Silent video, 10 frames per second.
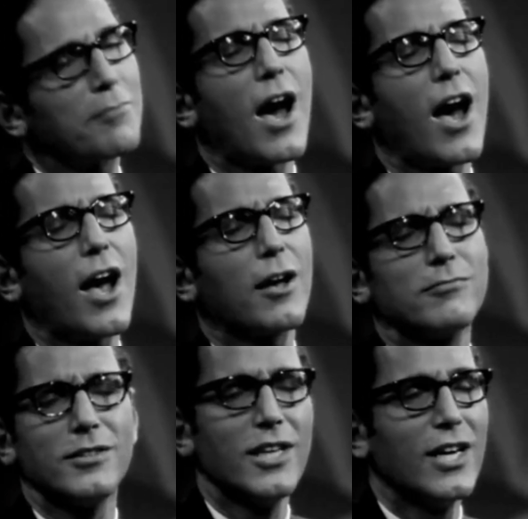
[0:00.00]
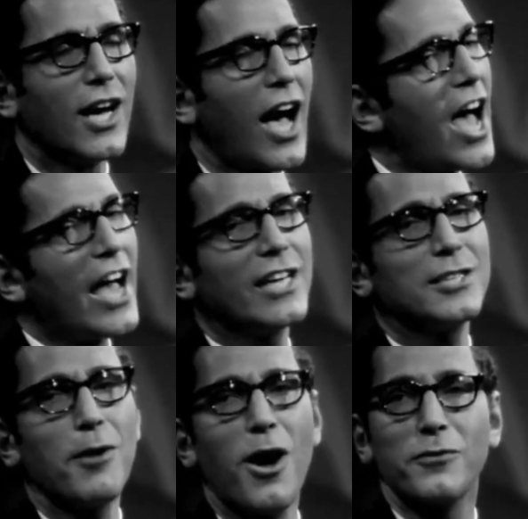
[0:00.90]
Mom,
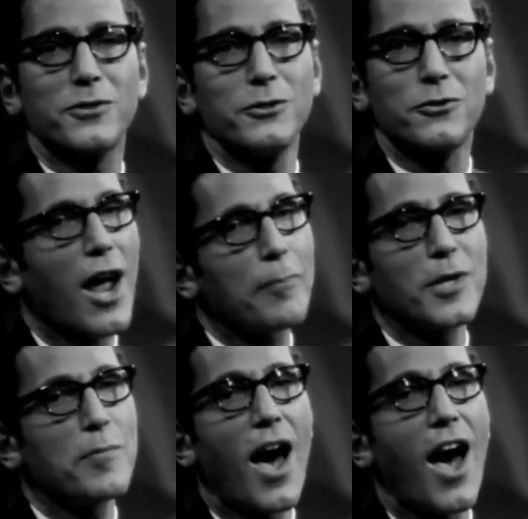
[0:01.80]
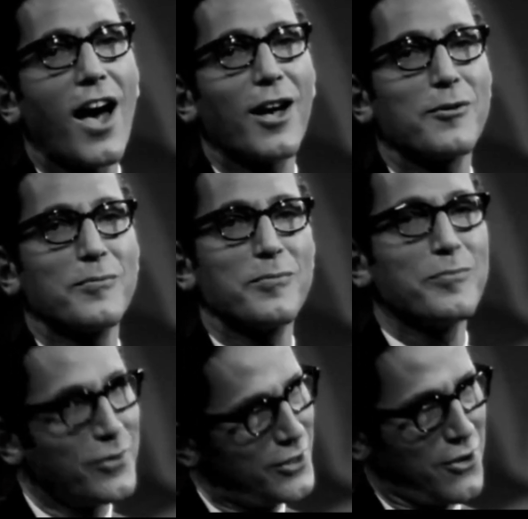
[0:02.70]
I'm off to drop the
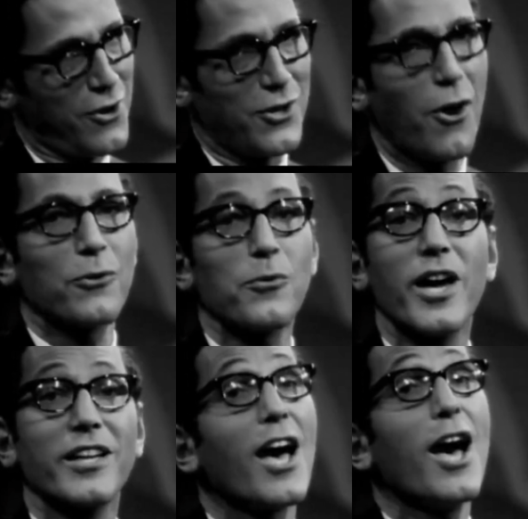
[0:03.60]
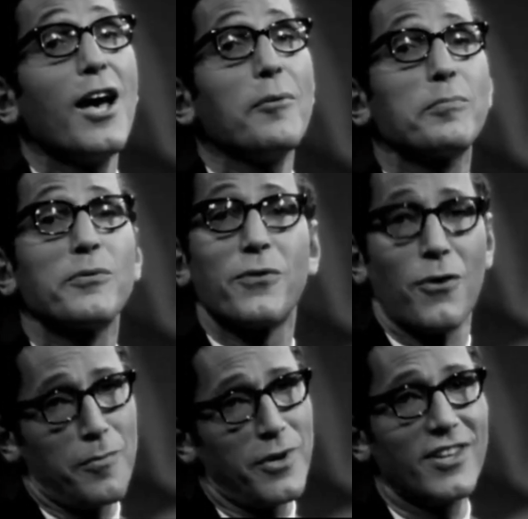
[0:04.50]
bomb, so don't wait up
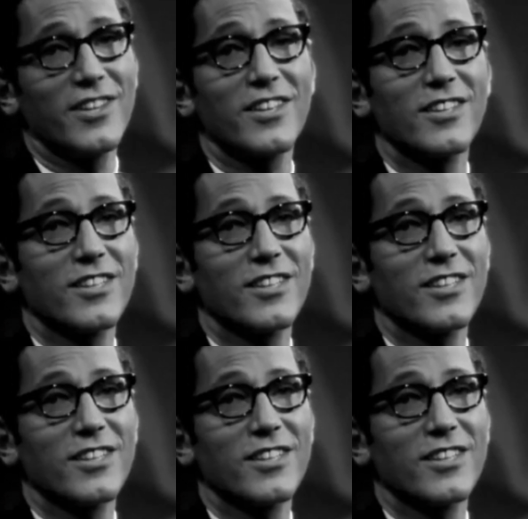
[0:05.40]
for me.